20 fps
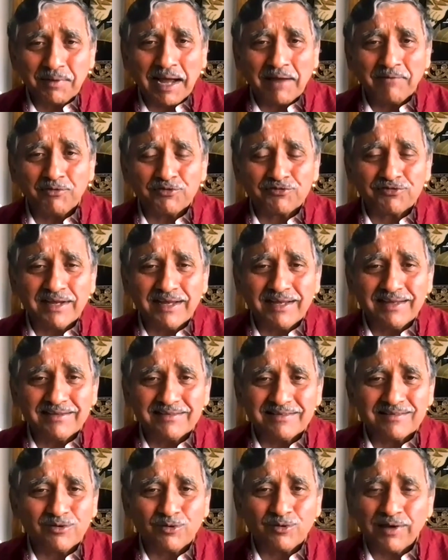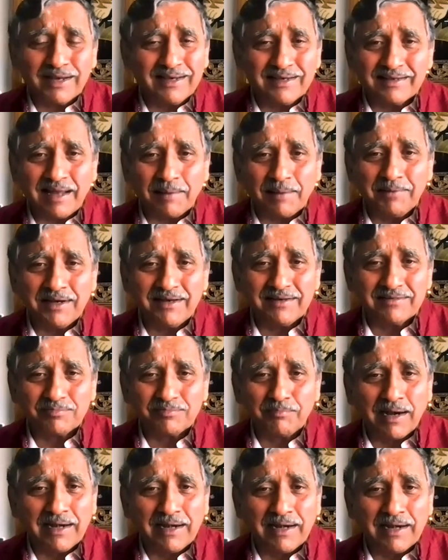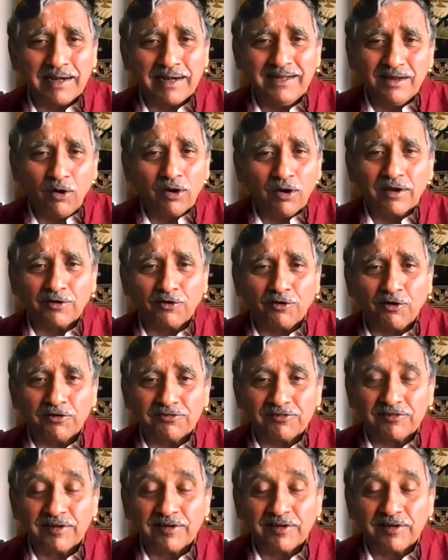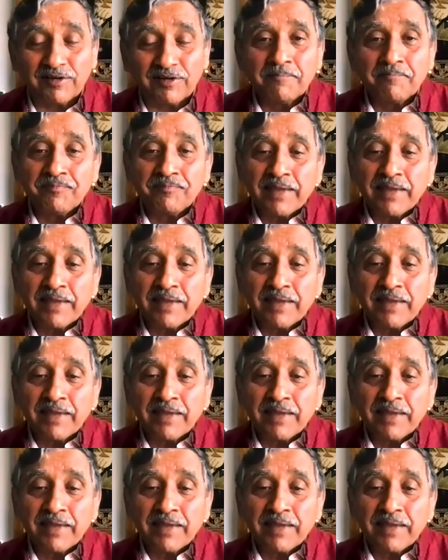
I would say, just look at it. I mean, it's multi all across here.